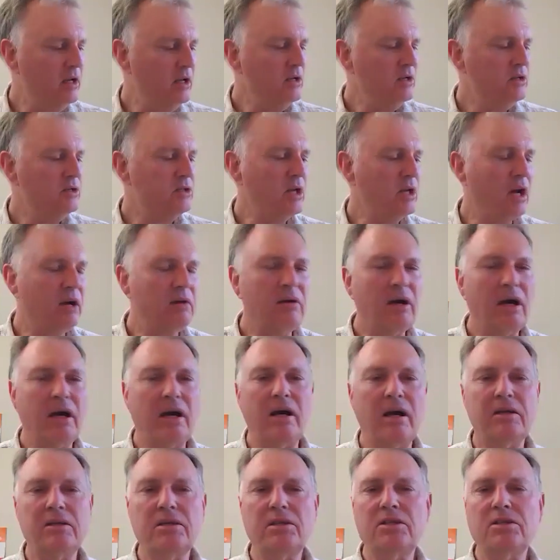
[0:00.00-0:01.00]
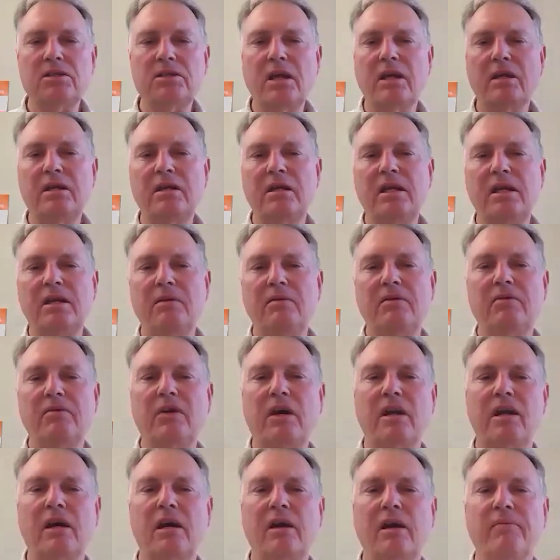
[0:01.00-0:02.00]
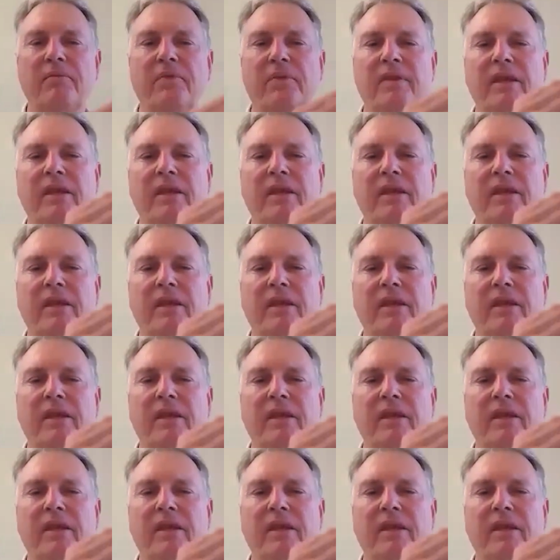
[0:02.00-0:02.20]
So I'll just show you here. We've got